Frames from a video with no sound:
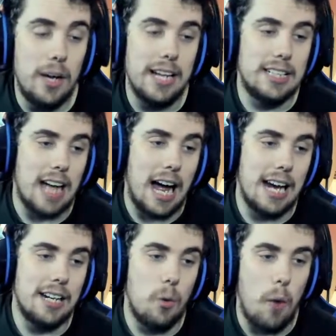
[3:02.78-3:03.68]
Luis
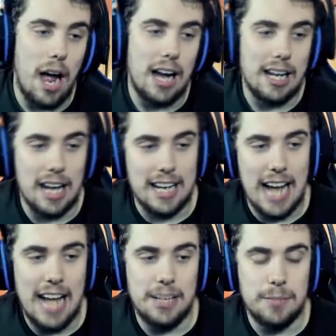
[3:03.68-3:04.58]
and Wang
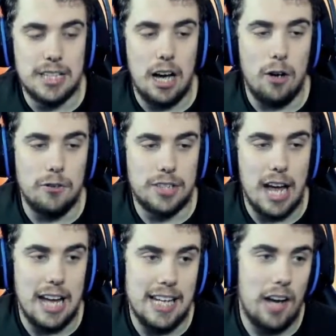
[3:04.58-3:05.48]
getting themselves
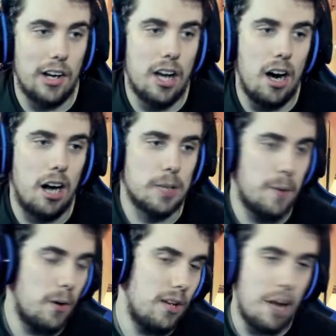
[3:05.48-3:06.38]
yellow cards.
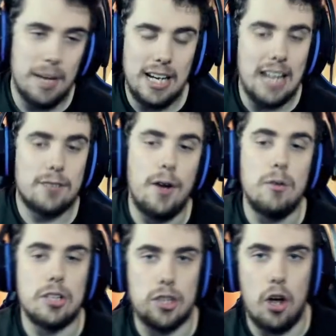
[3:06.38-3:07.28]
But I mean, let's
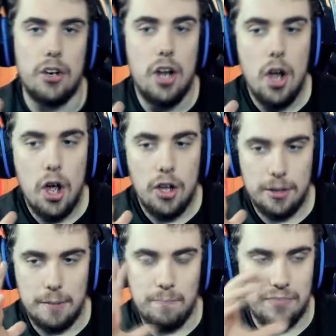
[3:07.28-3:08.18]
focus on
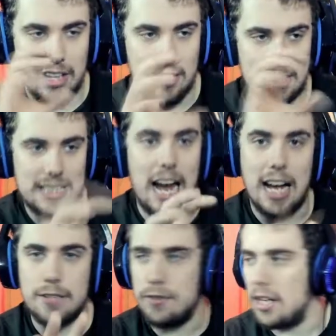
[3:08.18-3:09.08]
the
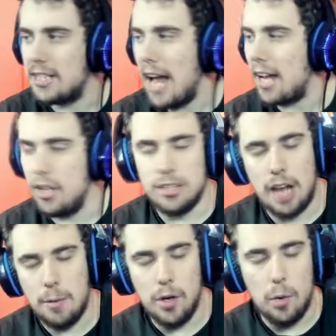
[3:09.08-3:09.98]
stats for a second,
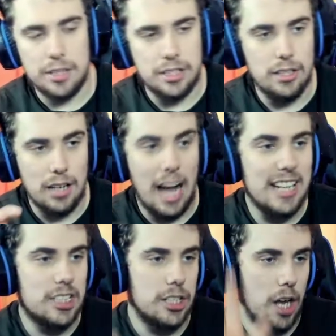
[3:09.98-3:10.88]
like we always
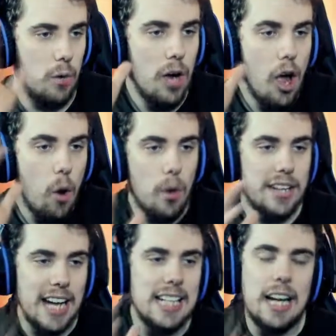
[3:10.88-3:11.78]
like to do.
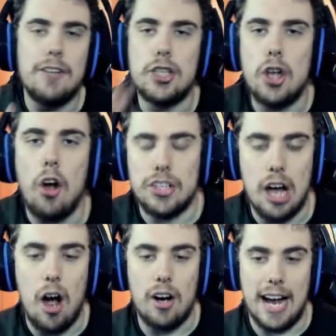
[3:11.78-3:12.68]
They didn't have a shot on
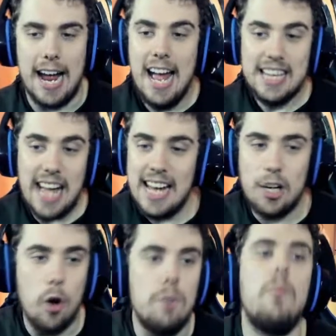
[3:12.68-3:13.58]
target. They
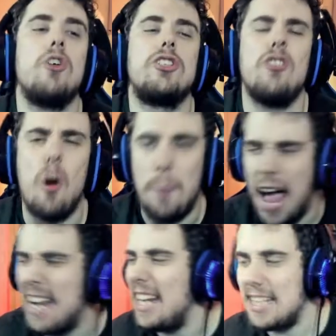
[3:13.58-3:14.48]
couldn't muster up
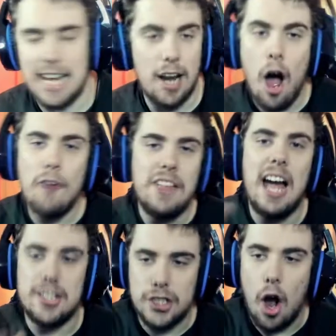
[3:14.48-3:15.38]
anything. Half
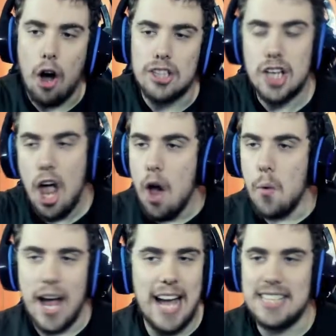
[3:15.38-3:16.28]
their shots
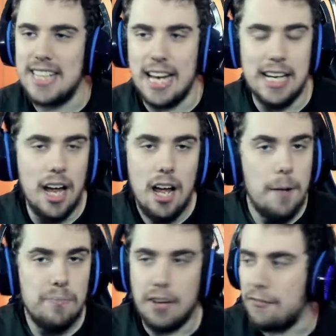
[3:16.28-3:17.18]
were hitting
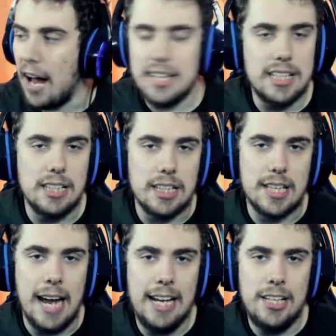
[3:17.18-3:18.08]
the fans in the
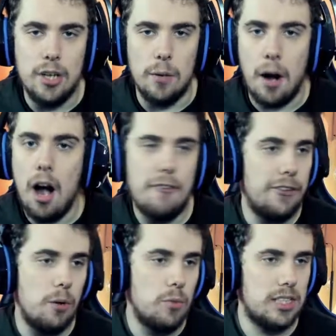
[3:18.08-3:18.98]
stadium. Half of
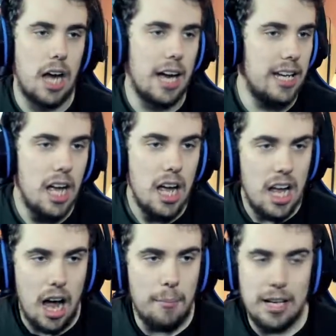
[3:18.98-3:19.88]
them was
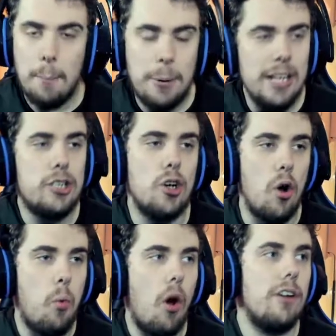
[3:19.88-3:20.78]
I'm pretty
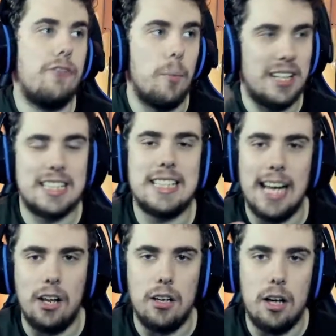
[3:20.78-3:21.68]
sure one of them is
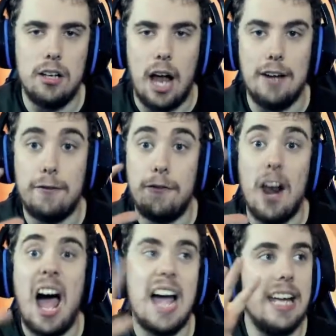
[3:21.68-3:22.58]
still
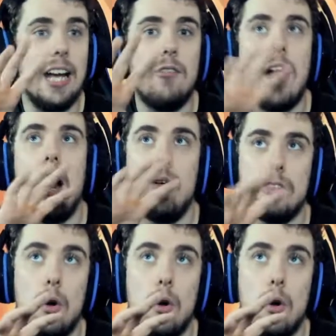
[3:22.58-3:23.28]
flying around.